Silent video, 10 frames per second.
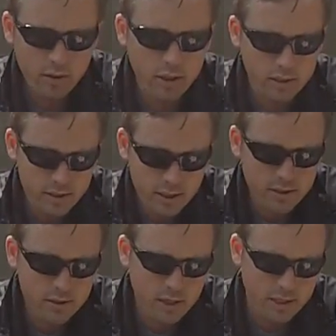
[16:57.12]
He
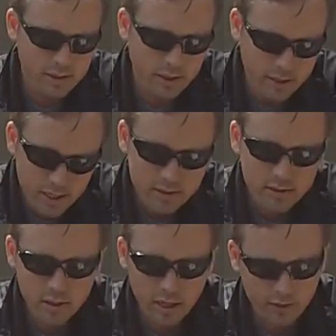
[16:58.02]
sits, I say yes,
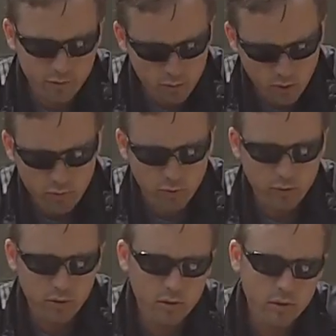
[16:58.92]
I give him no food.
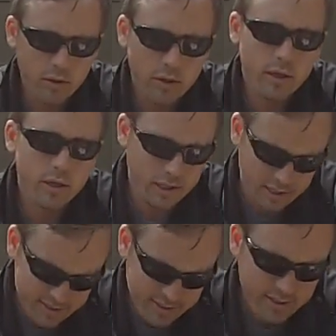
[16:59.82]

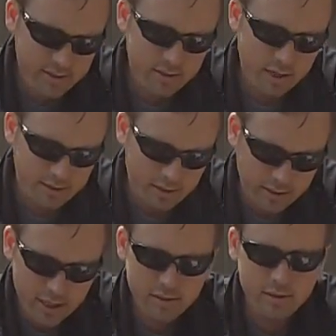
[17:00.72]
He sits, I say
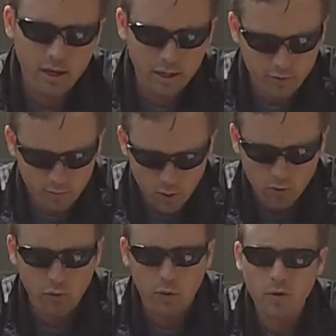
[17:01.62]
yes, I give him no
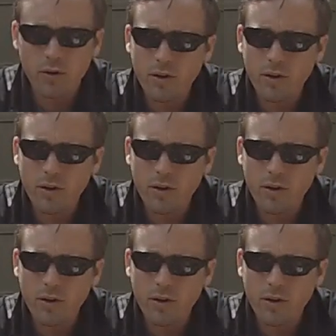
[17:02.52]
food.